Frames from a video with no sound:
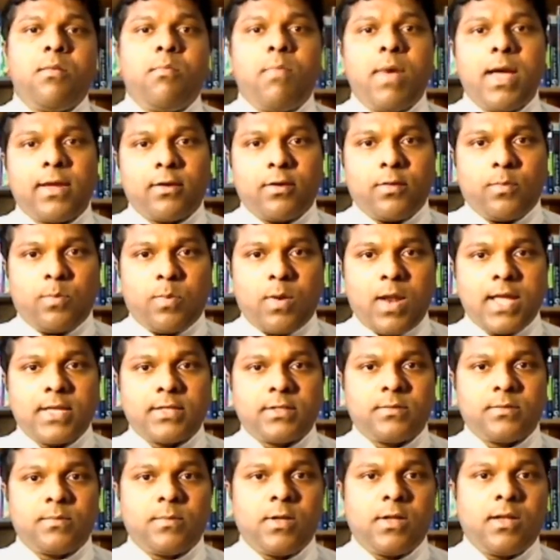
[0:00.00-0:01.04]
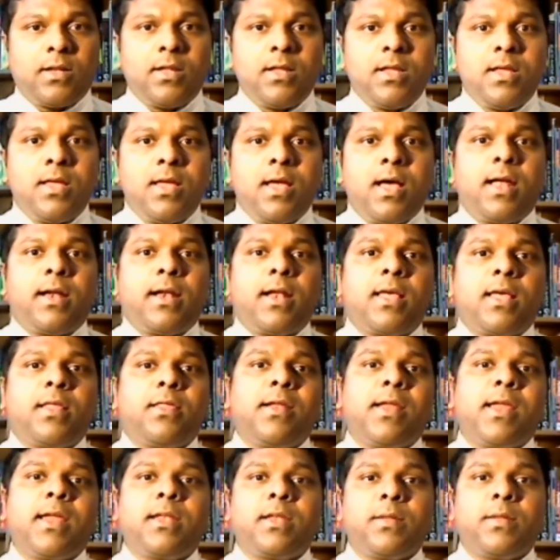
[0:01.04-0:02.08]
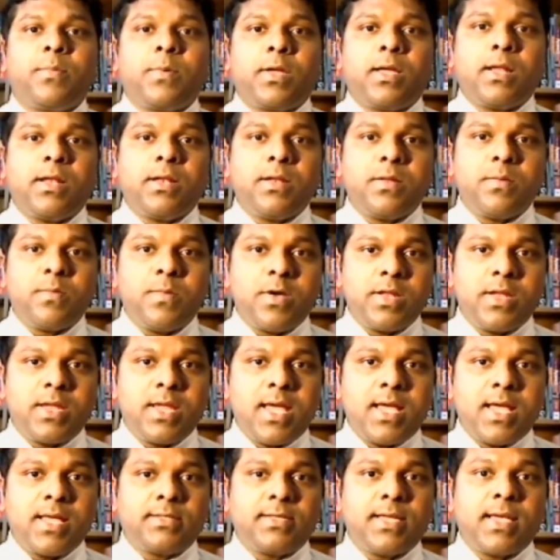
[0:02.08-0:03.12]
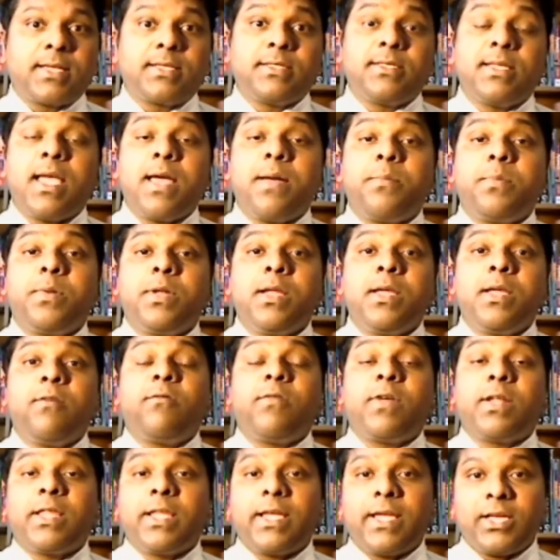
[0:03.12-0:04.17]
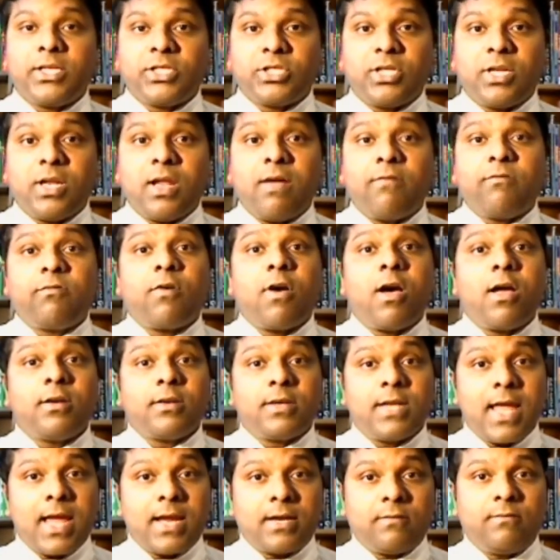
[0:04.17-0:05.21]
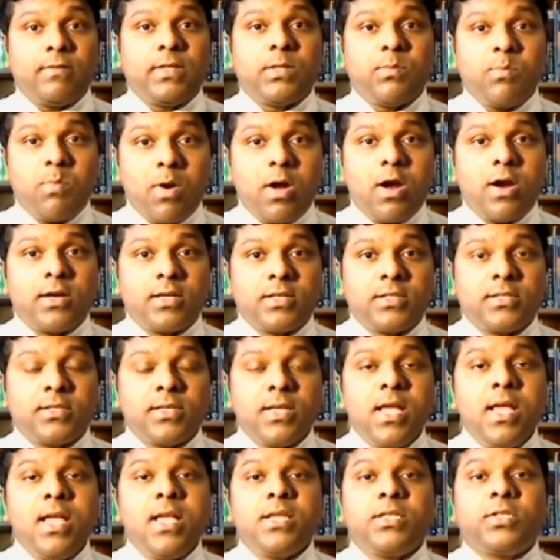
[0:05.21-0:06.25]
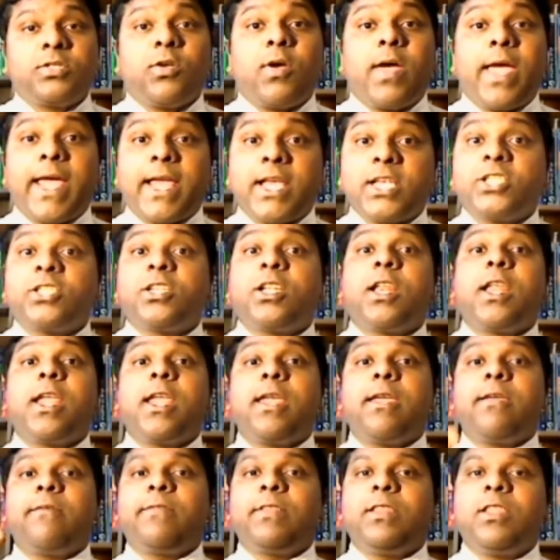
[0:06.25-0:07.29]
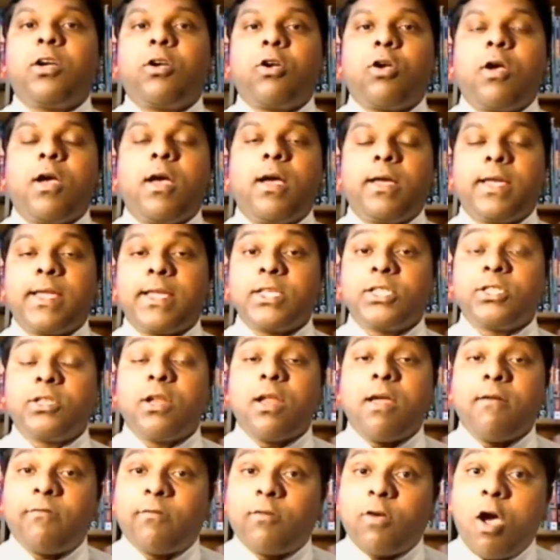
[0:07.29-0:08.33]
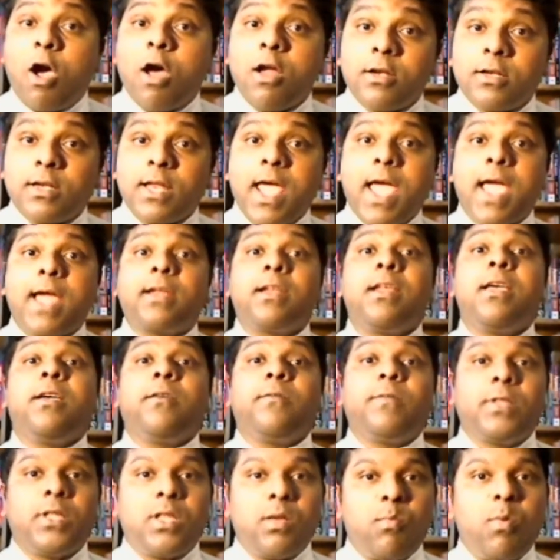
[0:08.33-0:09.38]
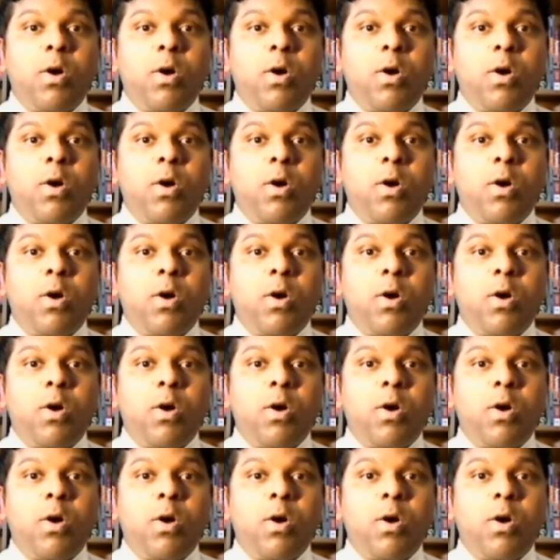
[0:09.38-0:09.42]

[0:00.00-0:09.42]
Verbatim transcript: mycoplasmal, and other atypical pneumonias except for the history of contact with birds. So history with the uh, history of contact with the